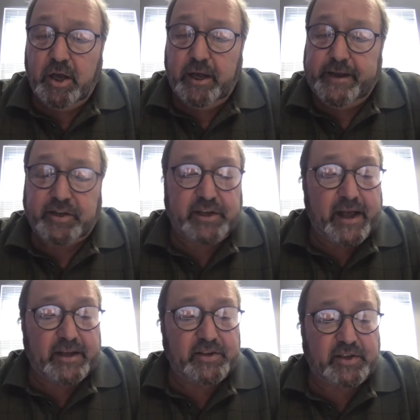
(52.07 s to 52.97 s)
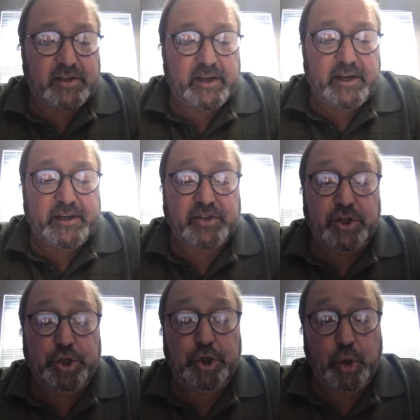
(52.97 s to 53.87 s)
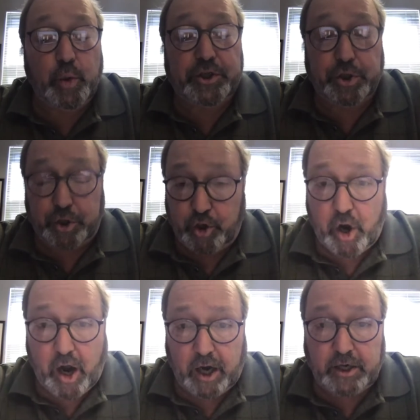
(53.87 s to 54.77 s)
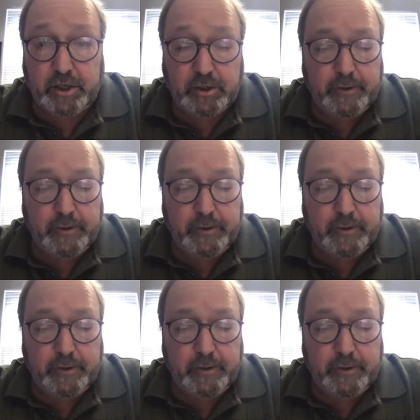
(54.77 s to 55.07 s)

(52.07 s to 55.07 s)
He says, it's a Jewish dog.